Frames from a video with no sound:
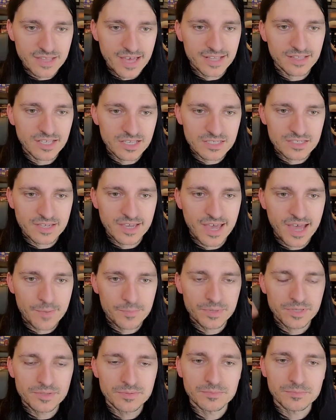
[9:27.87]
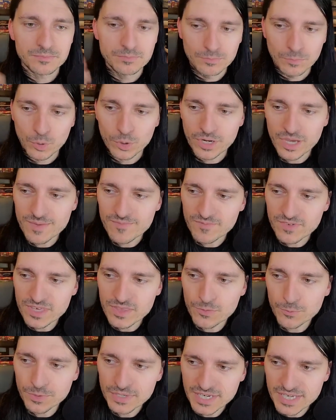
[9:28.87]
that needs to happen. More
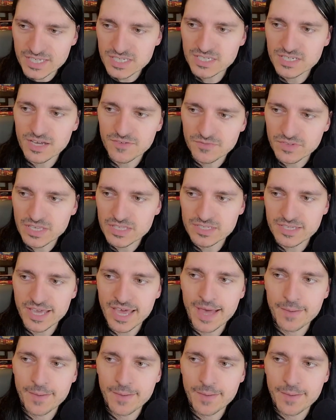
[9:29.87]
MV3D stuff needs to